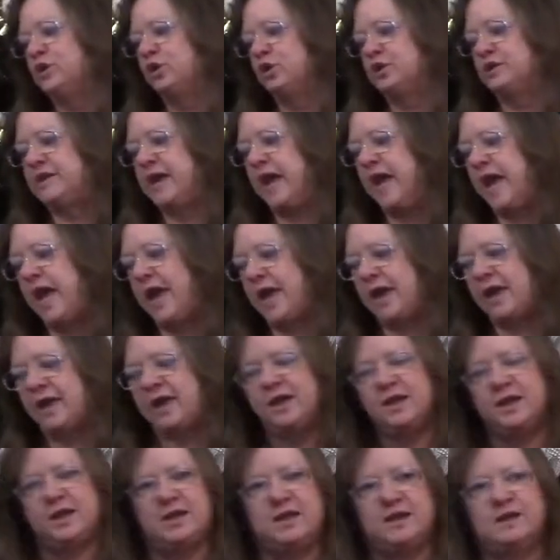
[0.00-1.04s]
your day,
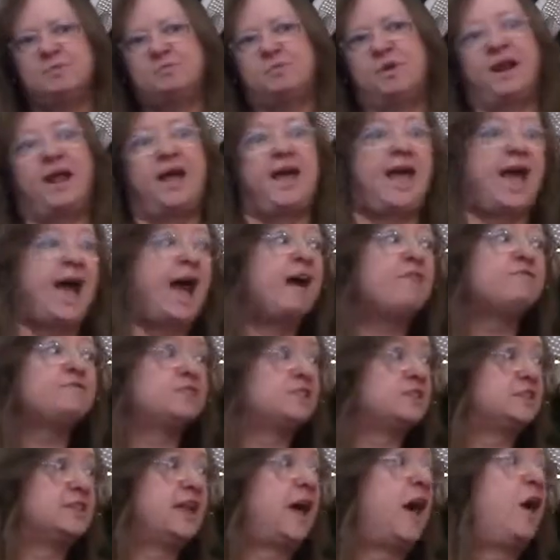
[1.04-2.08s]
but I have
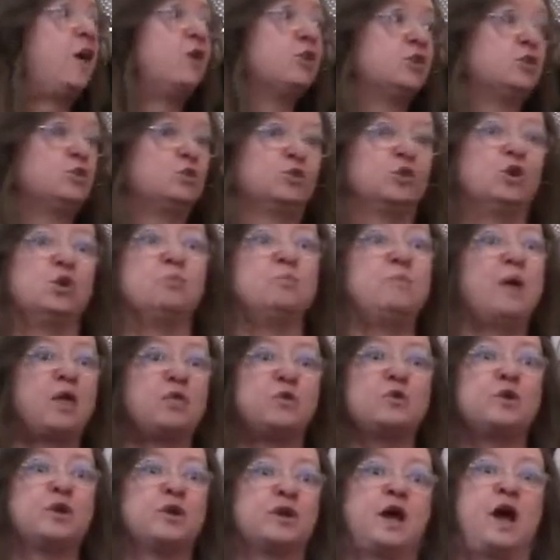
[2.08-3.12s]
to tell you, your
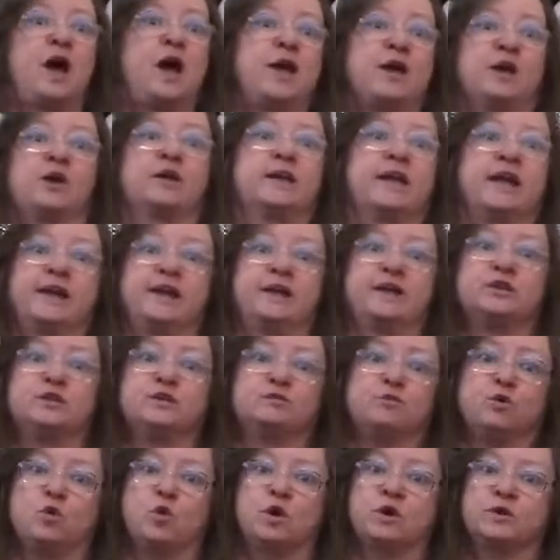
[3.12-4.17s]
mother and I are getting a
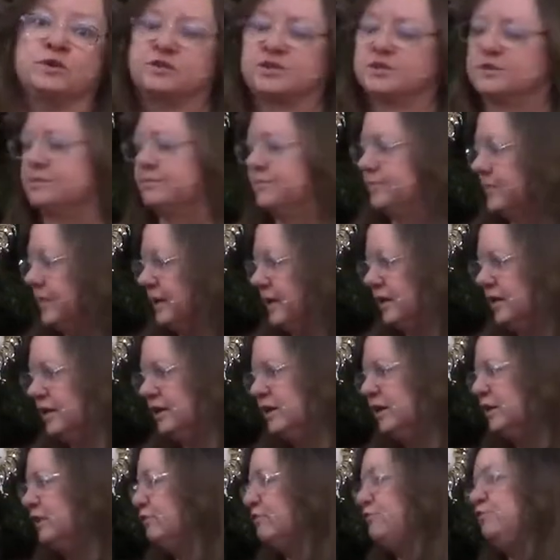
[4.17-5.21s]
divorce.
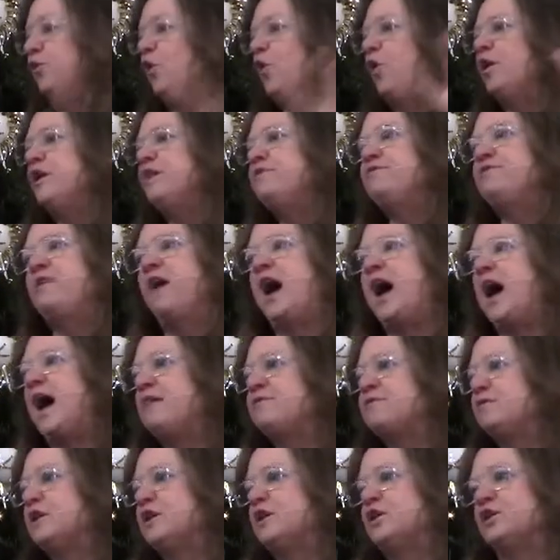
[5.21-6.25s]

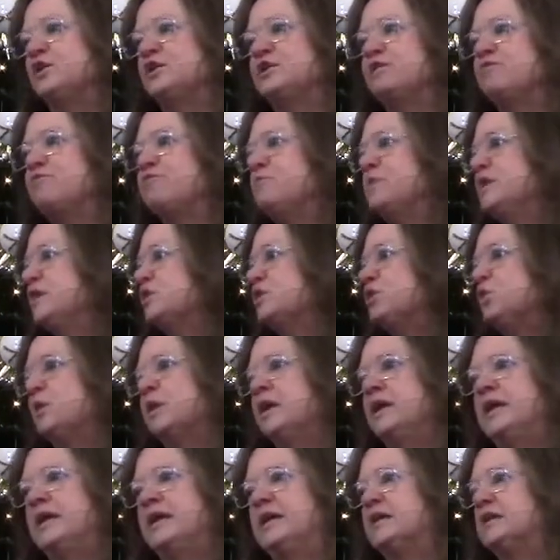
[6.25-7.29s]
45 years of
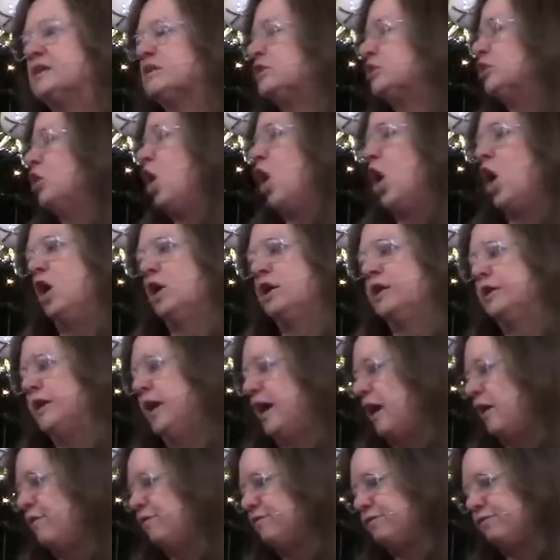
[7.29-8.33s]
misery is long
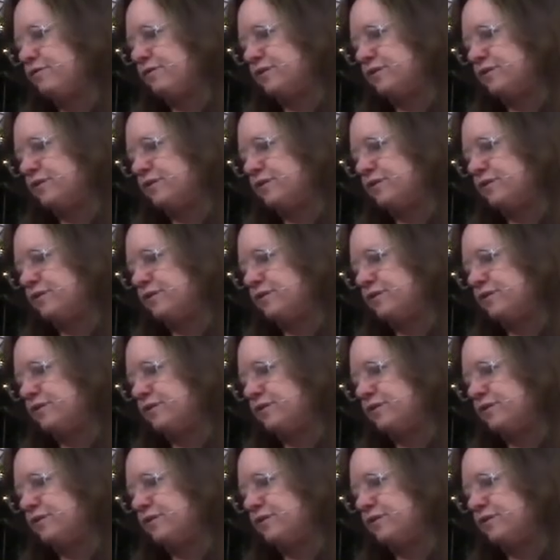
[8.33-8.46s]
enough.